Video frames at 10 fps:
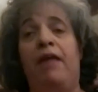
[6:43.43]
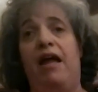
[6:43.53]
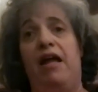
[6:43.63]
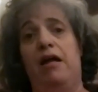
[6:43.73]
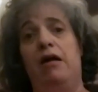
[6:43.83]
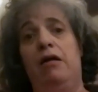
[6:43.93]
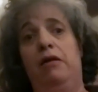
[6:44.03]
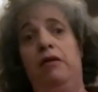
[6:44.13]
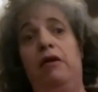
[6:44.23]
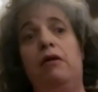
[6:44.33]

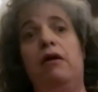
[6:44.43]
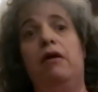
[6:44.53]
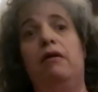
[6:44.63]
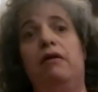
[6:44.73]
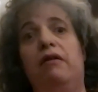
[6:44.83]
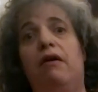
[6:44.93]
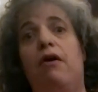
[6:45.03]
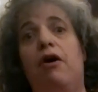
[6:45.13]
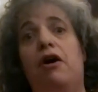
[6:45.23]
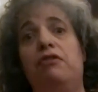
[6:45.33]
And
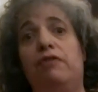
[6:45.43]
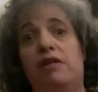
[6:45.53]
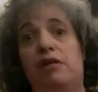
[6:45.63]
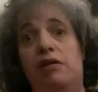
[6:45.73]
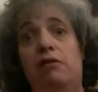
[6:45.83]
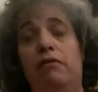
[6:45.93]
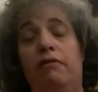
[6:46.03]
oddly,